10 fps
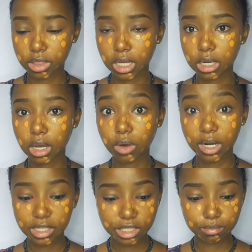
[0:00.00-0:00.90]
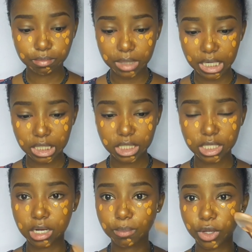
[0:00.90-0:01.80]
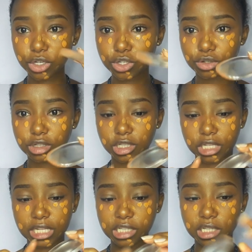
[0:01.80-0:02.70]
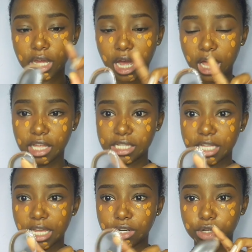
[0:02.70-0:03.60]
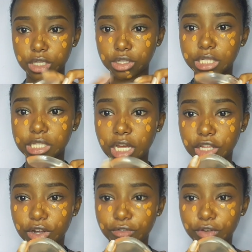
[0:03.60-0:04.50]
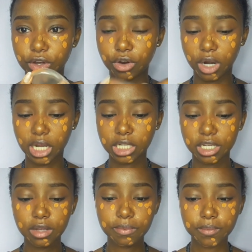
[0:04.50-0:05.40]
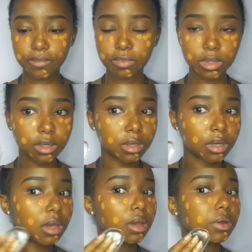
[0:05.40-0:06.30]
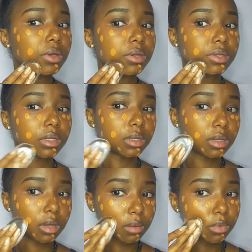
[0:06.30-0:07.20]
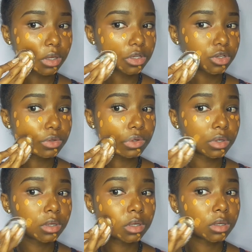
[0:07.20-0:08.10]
Then now let's blend it in. I'm going to use this other side because I use this other one for the corrector, and I'm going to